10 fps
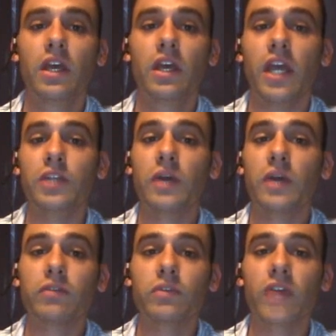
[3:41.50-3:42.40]
And you
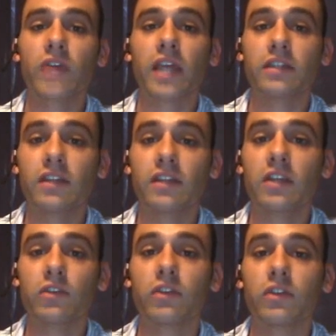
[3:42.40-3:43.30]
have to reside
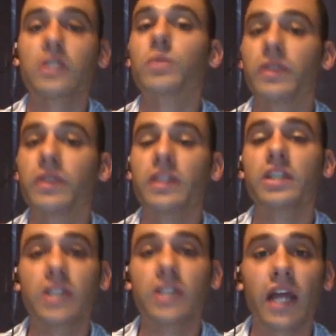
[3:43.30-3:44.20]
continuously within
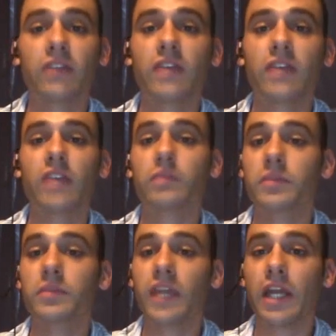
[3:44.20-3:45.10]
the United States
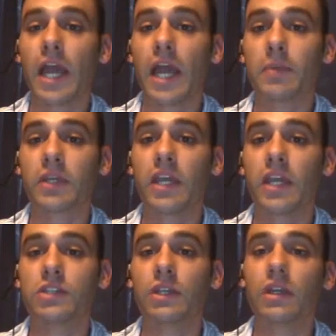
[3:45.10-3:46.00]
from the date of
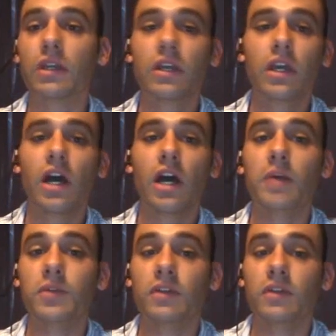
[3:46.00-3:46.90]
application
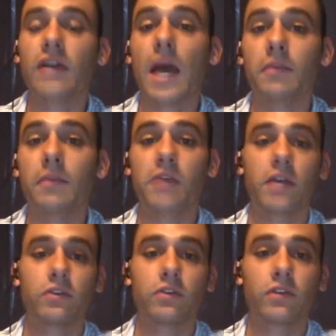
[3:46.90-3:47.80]
up to the time of
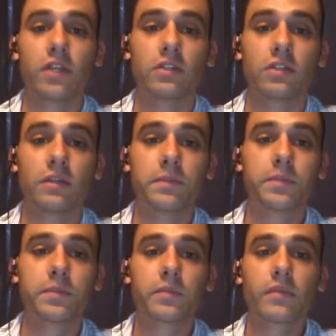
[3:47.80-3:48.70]
naturalization.
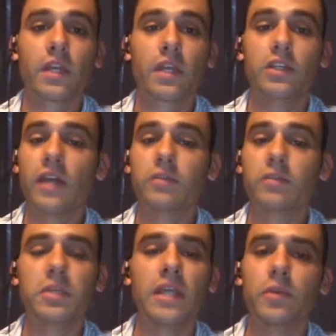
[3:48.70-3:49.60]
You have to
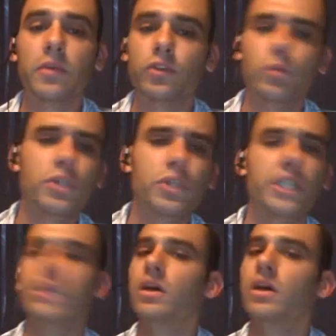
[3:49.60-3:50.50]
be able to
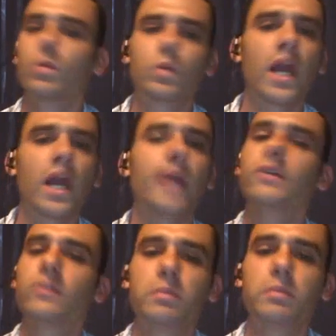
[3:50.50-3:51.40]
read, write,
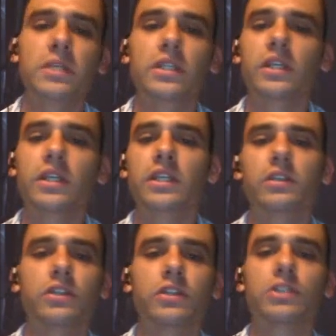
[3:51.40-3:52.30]
speak
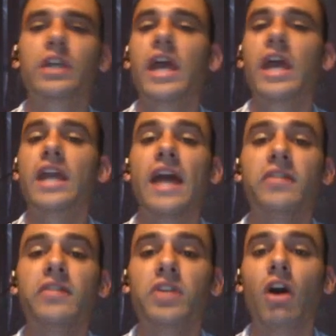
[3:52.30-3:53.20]
English, and
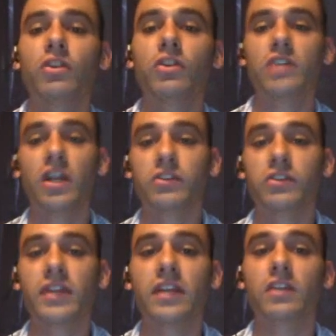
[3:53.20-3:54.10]
have a knowledge and
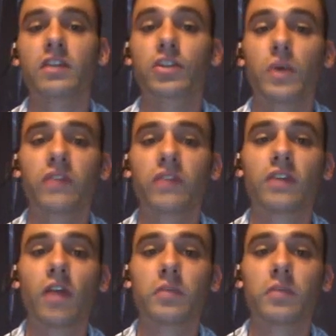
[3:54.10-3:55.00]
understanding of U.S.
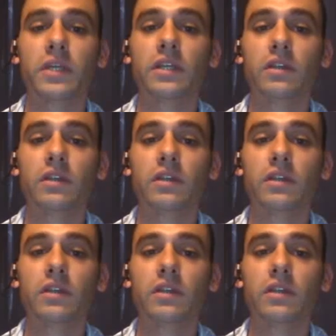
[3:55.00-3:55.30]
government